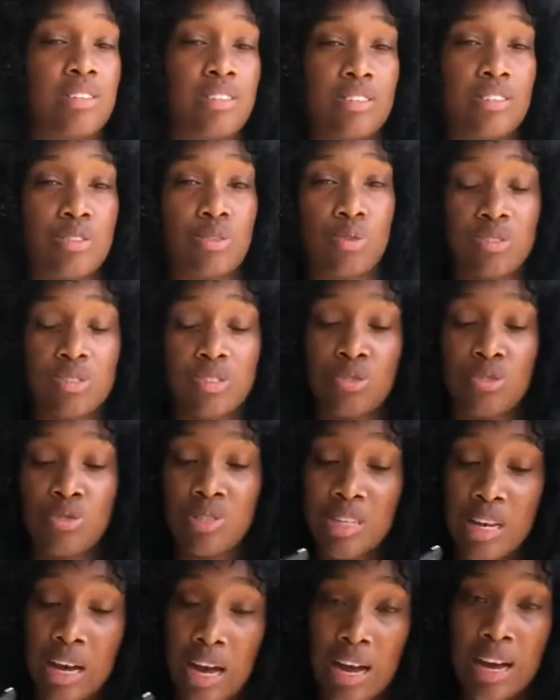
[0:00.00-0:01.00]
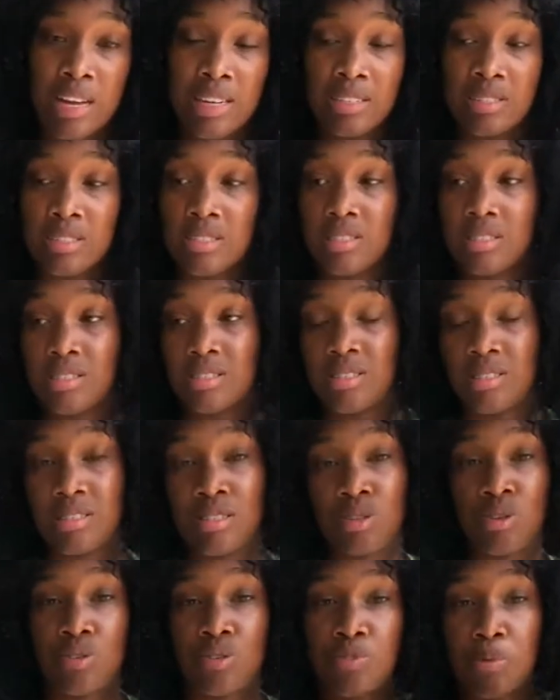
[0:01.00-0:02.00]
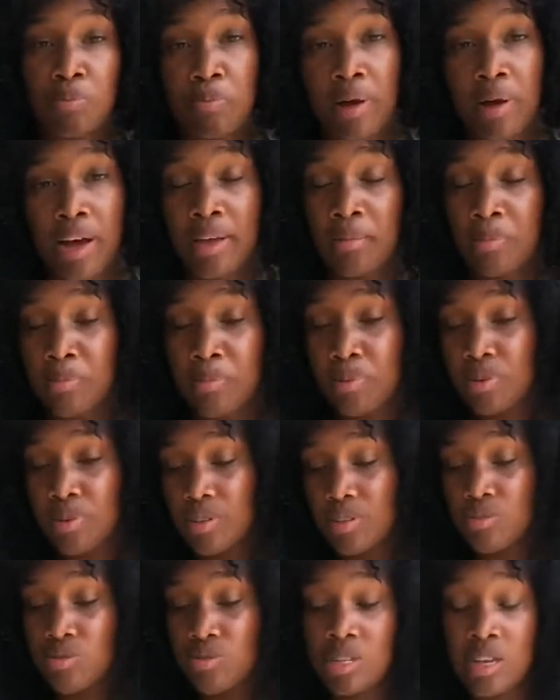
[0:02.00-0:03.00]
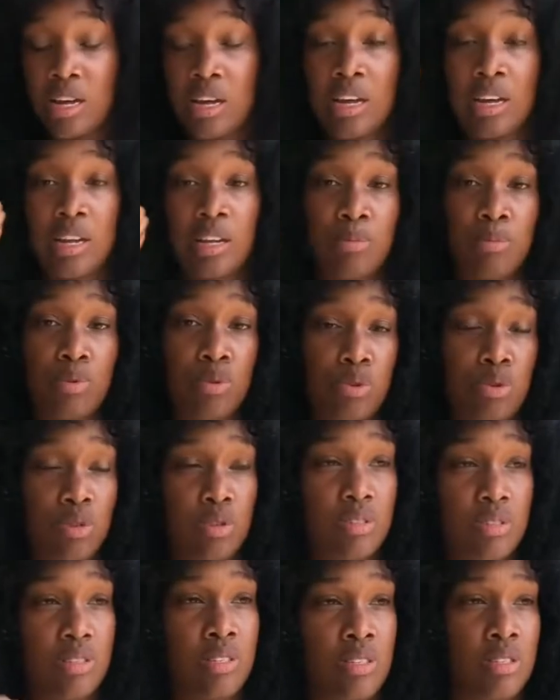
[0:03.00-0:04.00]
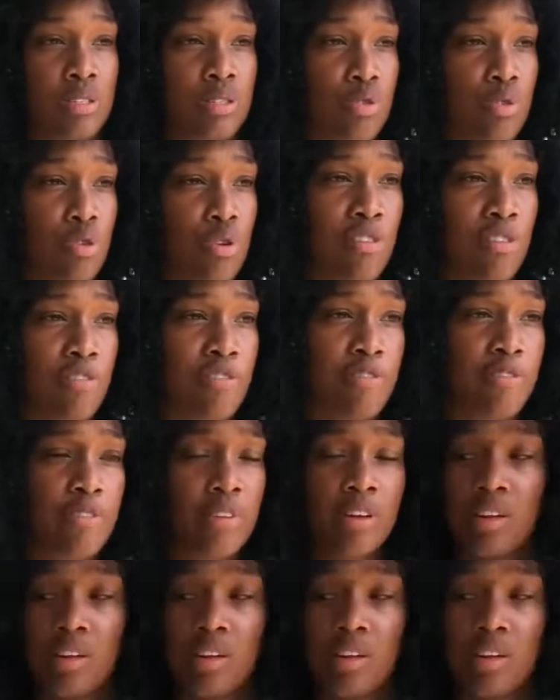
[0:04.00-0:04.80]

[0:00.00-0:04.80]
Don't use your hand to turn off the pipe. Use your elbow, turn it off.